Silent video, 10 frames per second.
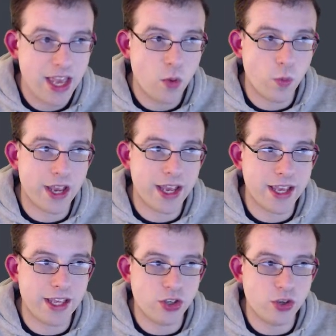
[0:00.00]
where
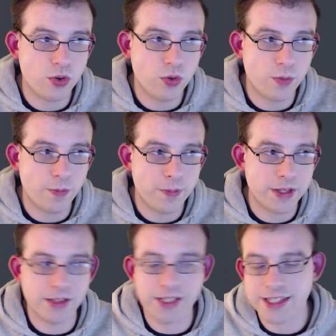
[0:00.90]
you
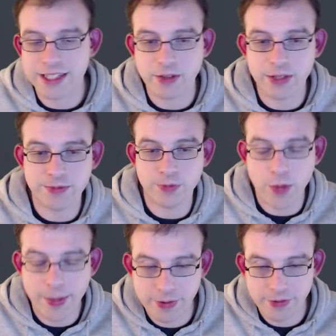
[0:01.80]
build and sell different
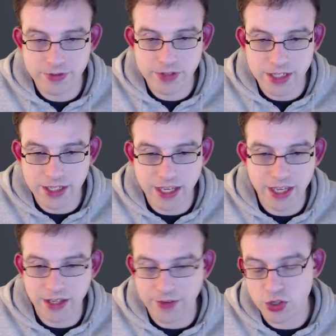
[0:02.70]
weapons.
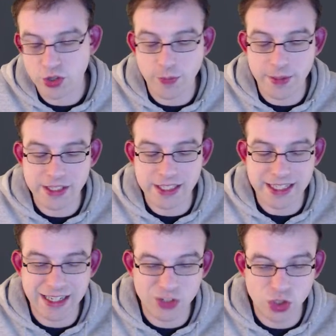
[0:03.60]
You basically set
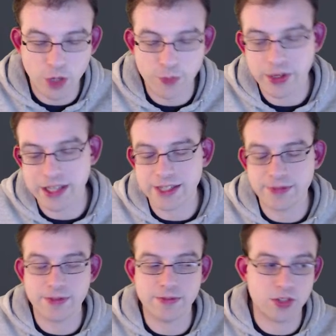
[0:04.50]
at the shop, you get
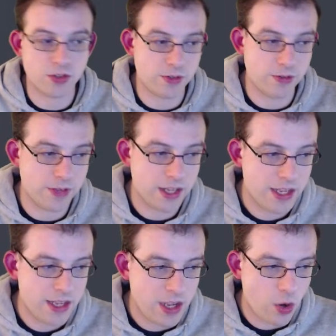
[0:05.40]
different sort of,
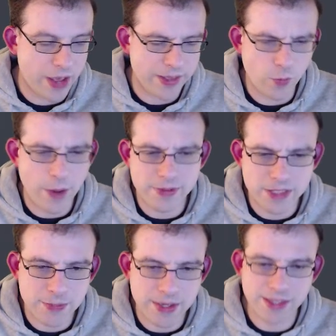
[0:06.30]
I think,
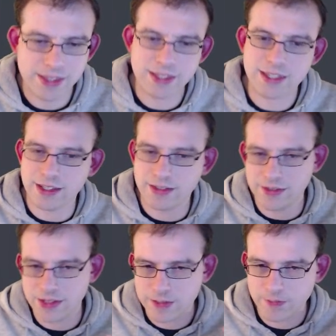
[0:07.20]
weaponsmiths,
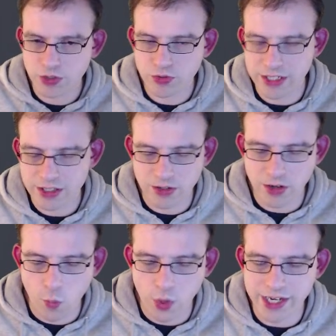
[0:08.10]
and create a
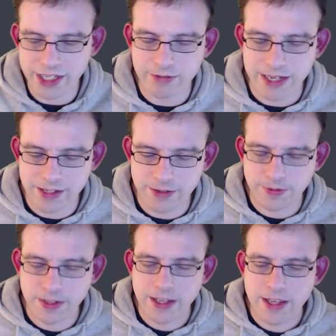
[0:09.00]
wide array of
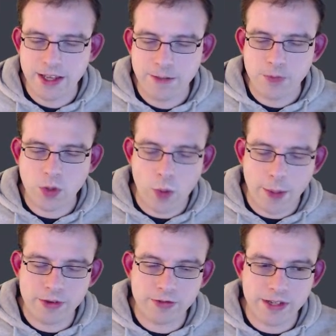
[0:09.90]

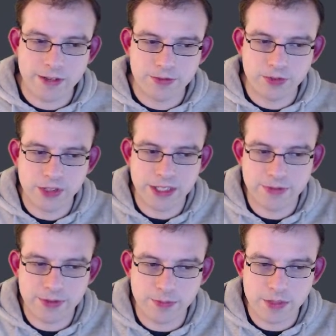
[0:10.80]
weaponry for
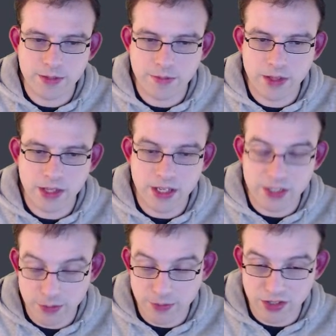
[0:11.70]
different
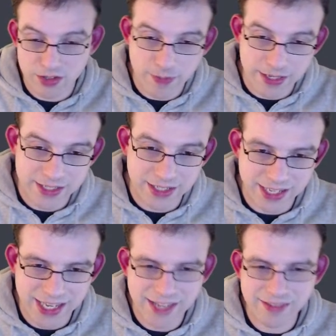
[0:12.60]
customers.
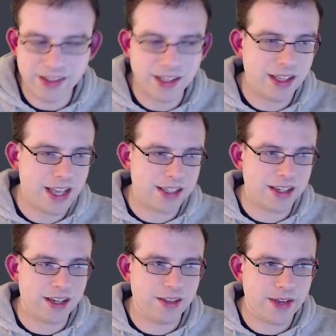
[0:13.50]
Basically, it's
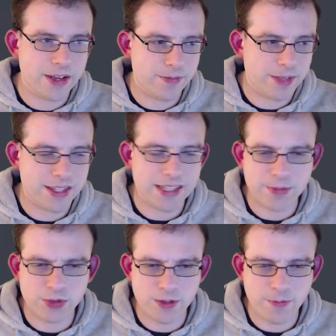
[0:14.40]
kind of in the same sort